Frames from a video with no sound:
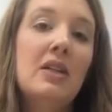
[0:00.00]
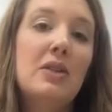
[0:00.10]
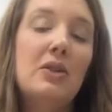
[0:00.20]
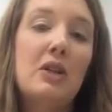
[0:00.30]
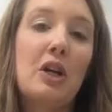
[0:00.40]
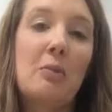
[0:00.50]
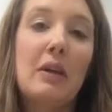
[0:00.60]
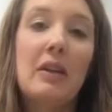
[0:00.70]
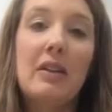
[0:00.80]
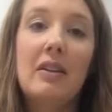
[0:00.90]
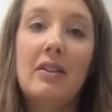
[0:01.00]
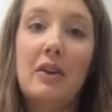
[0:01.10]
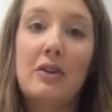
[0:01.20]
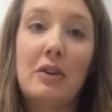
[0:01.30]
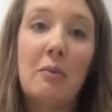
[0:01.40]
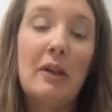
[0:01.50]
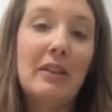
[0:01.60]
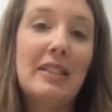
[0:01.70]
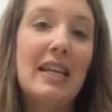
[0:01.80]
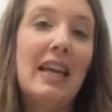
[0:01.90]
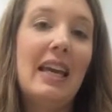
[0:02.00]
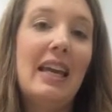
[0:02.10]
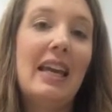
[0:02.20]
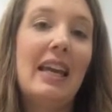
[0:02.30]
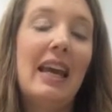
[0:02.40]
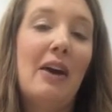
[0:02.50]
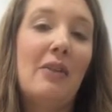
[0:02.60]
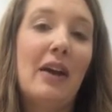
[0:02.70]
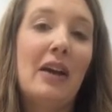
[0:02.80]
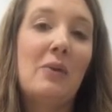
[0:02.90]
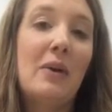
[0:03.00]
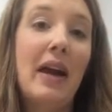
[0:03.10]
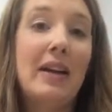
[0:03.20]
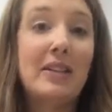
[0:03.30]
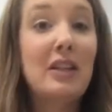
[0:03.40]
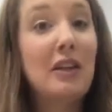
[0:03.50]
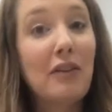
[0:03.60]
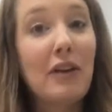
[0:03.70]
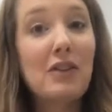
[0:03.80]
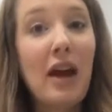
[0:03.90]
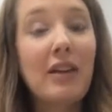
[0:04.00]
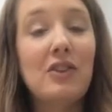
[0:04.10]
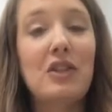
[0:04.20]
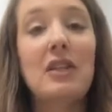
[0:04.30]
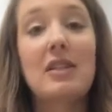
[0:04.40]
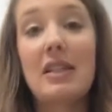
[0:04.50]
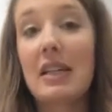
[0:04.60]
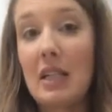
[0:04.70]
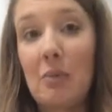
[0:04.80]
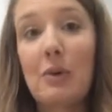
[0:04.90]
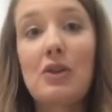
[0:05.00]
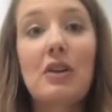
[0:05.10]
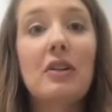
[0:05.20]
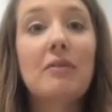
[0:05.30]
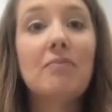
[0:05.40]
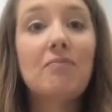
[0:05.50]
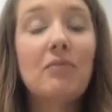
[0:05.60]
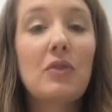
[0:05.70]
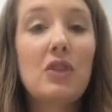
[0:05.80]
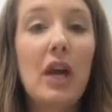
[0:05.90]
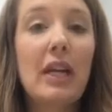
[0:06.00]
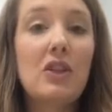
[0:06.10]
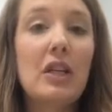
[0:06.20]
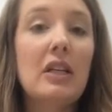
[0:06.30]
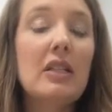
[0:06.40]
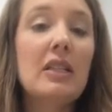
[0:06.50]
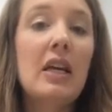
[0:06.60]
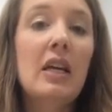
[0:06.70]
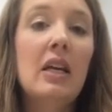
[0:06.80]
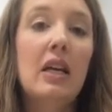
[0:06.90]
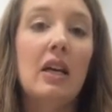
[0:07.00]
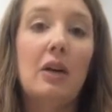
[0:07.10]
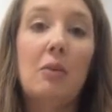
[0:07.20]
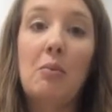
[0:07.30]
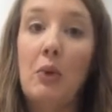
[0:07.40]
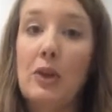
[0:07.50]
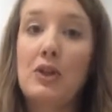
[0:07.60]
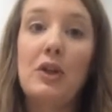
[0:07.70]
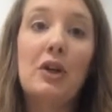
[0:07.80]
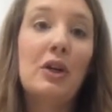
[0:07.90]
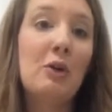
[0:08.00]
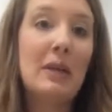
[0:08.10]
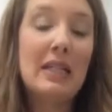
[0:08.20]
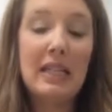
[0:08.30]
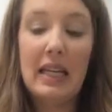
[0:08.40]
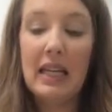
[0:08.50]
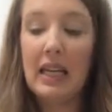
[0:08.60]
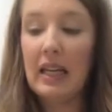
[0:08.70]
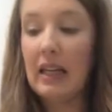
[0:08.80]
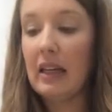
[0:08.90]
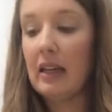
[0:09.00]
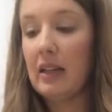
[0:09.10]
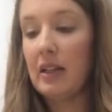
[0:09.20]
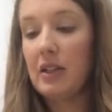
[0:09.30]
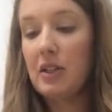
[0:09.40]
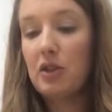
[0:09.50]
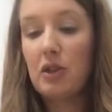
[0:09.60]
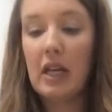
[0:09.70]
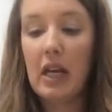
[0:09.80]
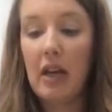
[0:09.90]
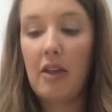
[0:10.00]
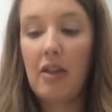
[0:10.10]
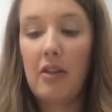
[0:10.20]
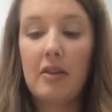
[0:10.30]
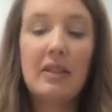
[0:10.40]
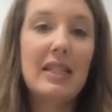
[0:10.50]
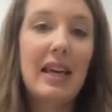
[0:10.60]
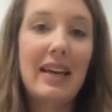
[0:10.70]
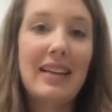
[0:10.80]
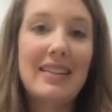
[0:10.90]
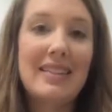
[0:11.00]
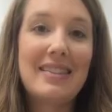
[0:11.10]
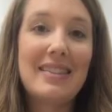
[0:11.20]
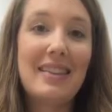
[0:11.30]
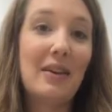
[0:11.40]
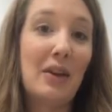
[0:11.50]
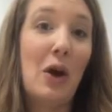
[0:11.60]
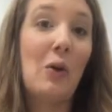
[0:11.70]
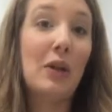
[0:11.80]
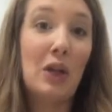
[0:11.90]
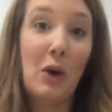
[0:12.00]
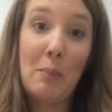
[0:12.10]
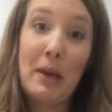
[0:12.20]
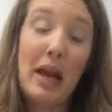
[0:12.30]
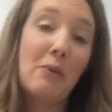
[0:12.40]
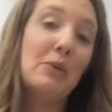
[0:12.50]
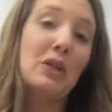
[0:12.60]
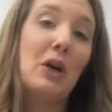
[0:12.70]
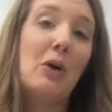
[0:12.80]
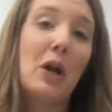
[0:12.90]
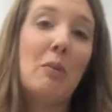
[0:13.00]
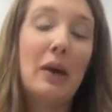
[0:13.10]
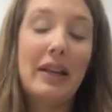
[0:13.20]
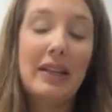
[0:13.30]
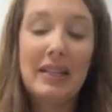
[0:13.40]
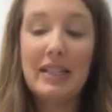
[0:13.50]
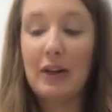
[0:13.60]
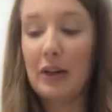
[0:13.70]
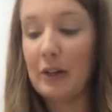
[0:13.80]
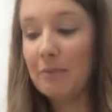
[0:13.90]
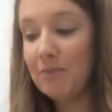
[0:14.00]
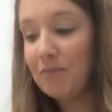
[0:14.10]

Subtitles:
to determine their durability and how they react to different challenges like temperature changes, moisture, humidity, strength tests, and being able to hold up weight, etc.